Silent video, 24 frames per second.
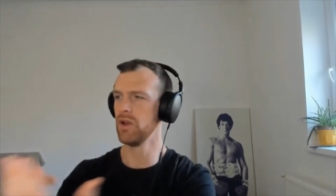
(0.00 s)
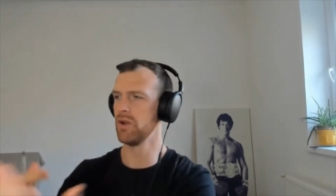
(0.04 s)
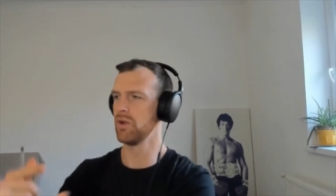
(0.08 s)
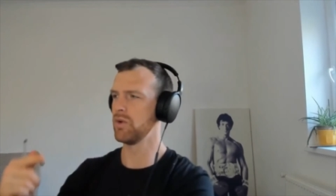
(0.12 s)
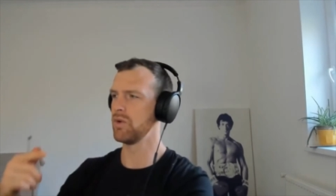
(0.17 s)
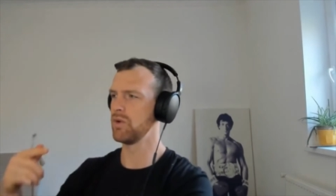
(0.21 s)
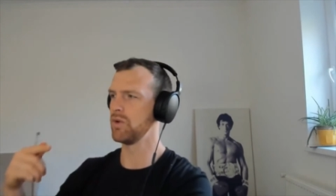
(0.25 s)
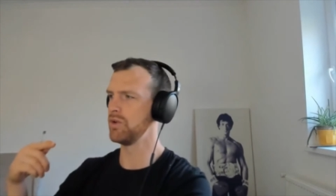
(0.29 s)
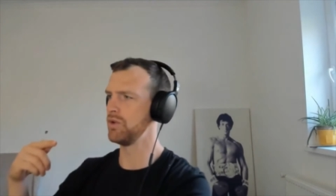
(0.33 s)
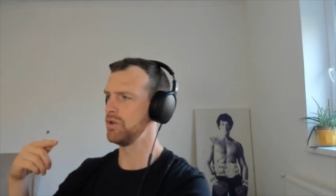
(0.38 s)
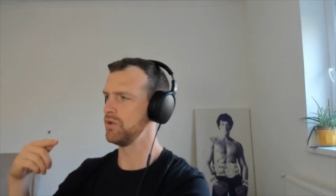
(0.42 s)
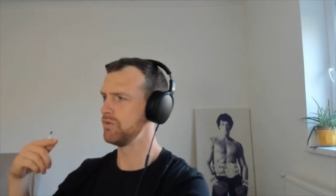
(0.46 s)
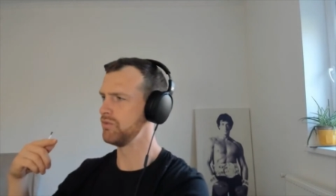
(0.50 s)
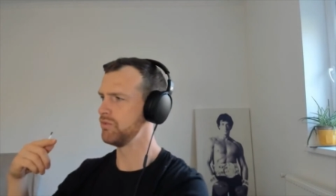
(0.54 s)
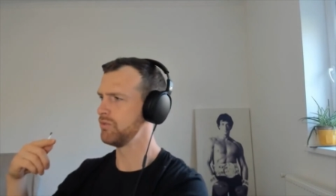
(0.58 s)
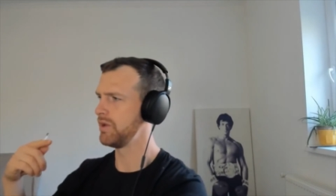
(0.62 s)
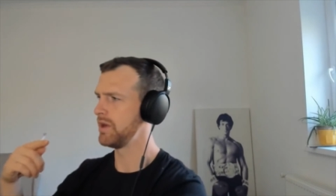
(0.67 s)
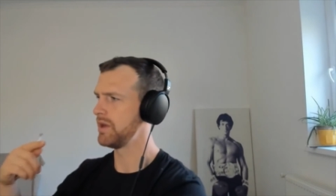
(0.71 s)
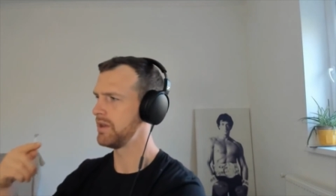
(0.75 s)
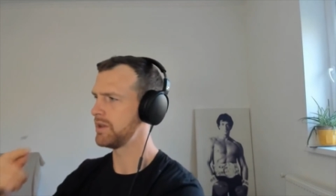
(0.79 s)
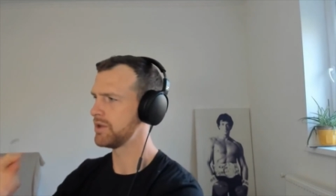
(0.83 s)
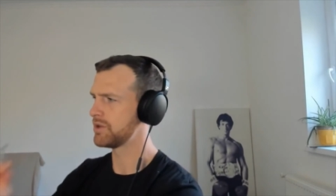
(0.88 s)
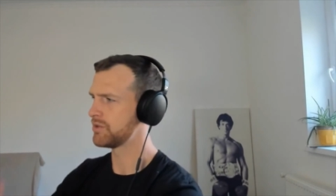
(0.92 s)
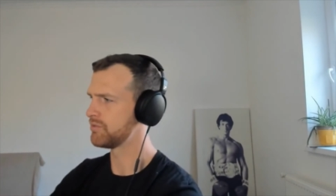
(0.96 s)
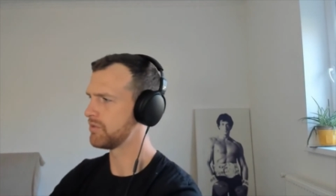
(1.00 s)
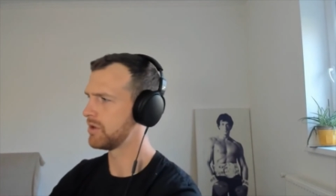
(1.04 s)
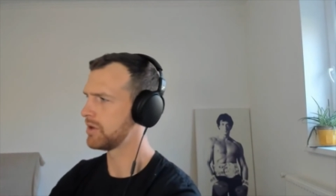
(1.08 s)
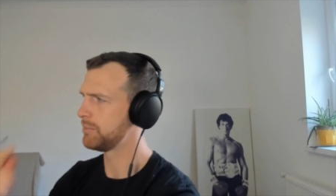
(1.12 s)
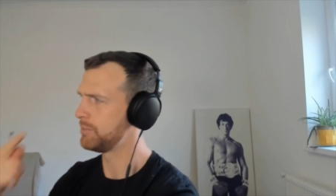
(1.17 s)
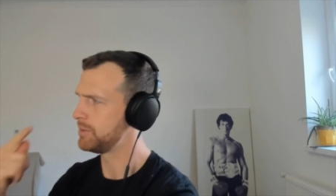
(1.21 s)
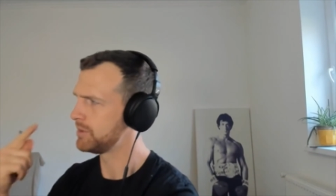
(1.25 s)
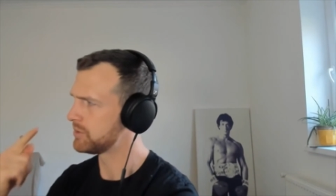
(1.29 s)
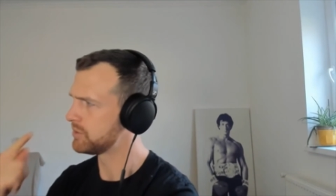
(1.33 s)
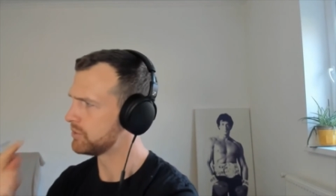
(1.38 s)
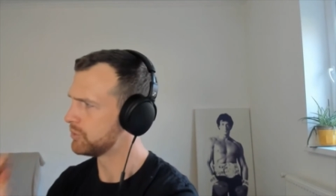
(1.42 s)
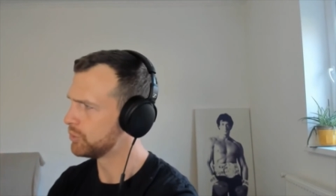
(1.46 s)
or you read this
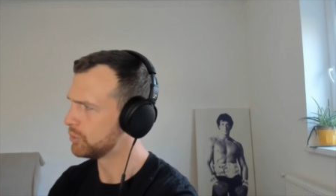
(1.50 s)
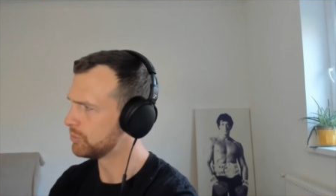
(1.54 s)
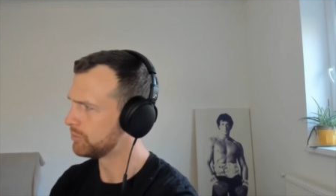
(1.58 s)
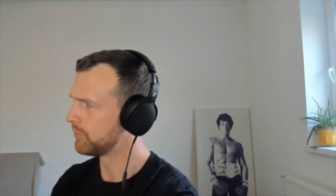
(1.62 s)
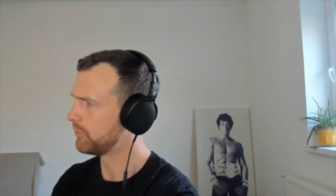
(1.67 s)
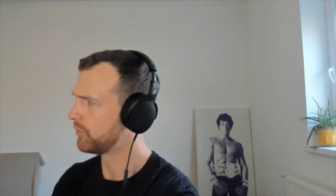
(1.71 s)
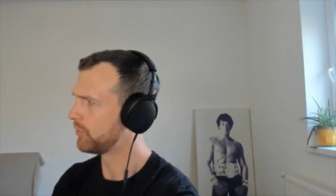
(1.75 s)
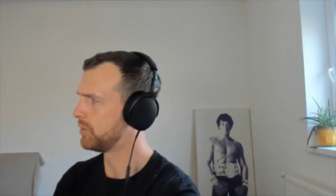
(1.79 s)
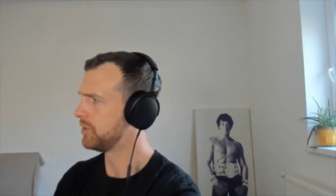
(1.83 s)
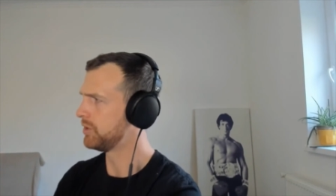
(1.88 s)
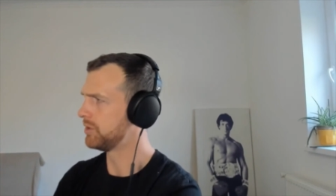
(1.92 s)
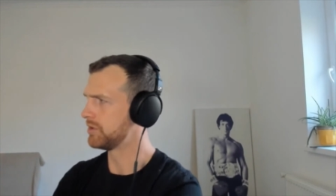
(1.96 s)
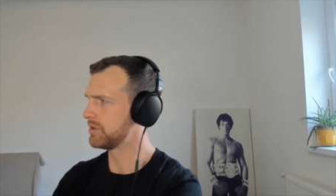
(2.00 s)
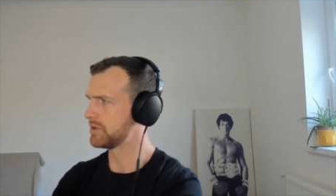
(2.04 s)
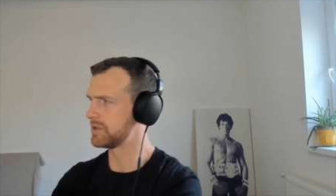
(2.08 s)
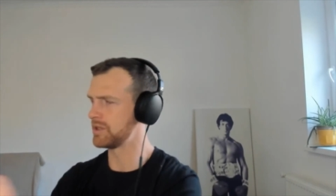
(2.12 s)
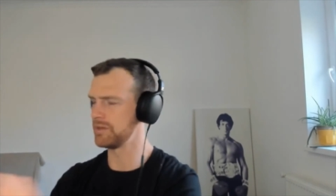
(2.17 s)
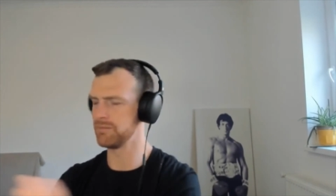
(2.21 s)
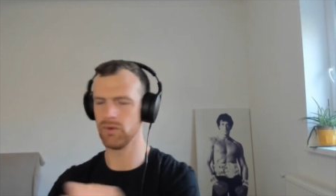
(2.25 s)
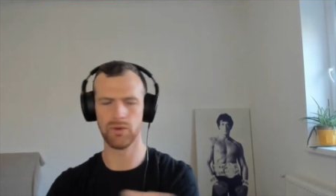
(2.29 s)
rugby school before you go to sleep,